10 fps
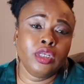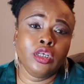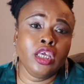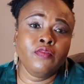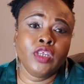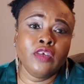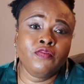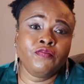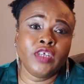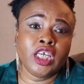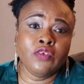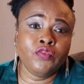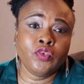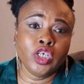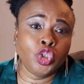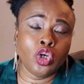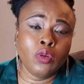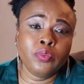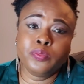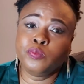even if they give you a
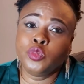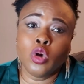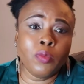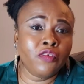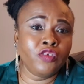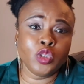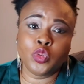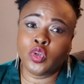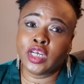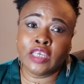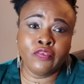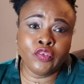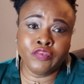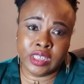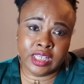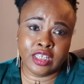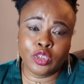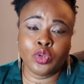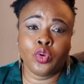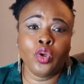job, the Home Office will not give you visa.
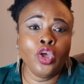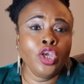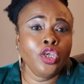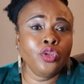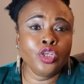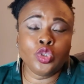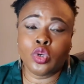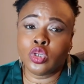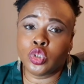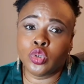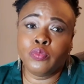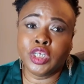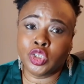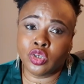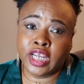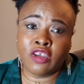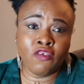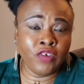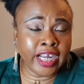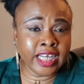So you need to also make sure that you
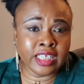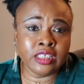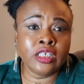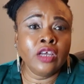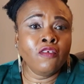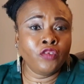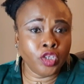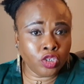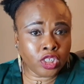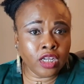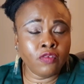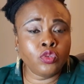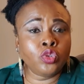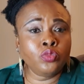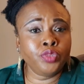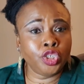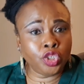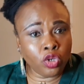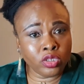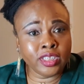find out for yourself to be
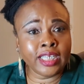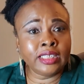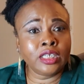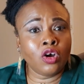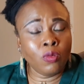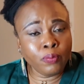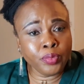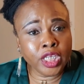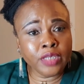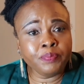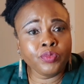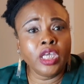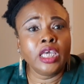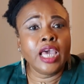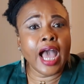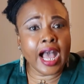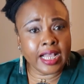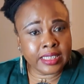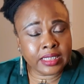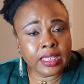sure that the company
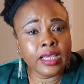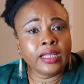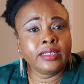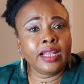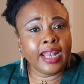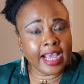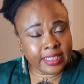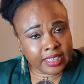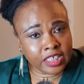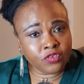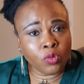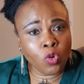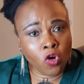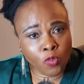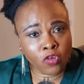has the license from Home